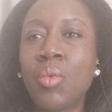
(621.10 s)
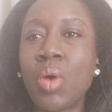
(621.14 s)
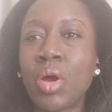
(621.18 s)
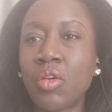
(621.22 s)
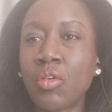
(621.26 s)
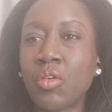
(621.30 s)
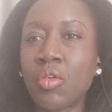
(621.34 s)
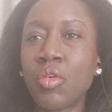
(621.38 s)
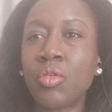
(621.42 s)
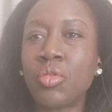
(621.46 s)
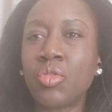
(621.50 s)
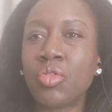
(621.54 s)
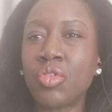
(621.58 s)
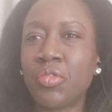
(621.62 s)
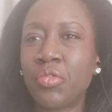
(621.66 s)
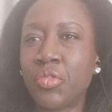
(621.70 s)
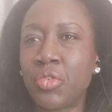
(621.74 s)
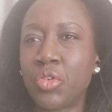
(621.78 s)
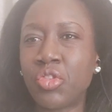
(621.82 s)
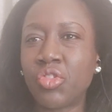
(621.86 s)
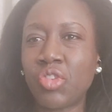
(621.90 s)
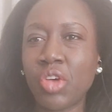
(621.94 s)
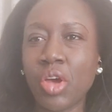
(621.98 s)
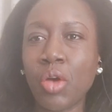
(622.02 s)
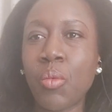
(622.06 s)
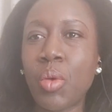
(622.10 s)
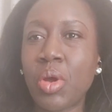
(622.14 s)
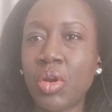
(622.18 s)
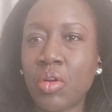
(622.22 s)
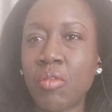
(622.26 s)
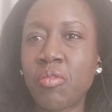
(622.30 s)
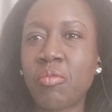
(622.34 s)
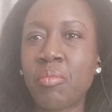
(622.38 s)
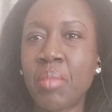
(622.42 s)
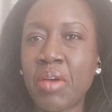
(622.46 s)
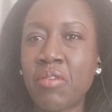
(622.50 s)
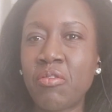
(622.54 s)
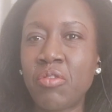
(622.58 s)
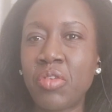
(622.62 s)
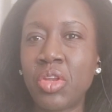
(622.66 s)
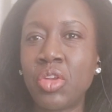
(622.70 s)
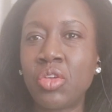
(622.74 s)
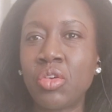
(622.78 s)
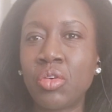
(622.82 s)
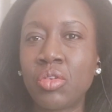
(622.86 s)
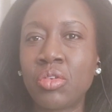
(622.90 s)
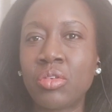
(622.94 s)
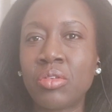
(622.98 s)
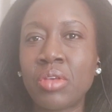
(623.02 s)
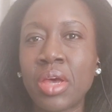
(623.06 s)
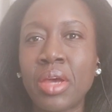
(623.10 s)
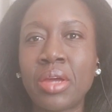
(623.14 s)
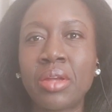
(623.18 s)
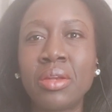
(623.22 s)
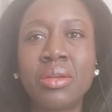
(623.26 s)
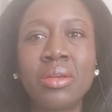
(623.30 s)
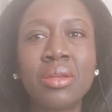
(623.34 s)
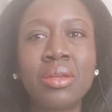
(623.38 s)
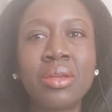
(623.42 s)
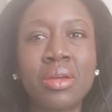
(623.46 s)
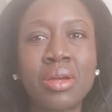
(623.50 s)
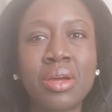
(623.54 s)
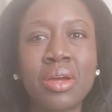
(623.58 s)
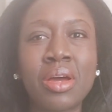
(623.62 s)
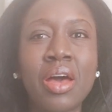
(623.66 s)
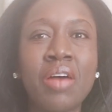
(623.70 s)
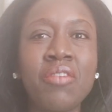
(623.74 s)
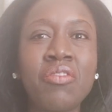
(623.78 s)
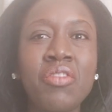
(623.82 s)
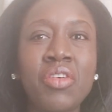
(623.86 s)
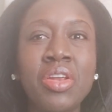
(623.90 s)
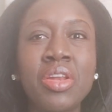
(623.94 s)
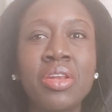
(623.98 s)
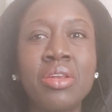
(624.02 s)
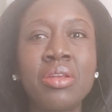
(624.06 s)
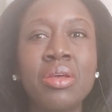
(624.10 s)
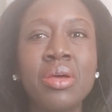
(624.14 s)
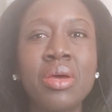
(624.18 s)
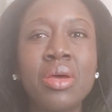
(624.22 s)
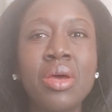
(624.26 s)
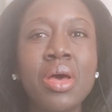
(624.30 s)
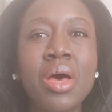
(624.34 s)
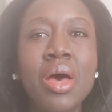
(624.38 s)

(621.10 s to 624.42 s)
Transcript: If you check one of my videos, I had covered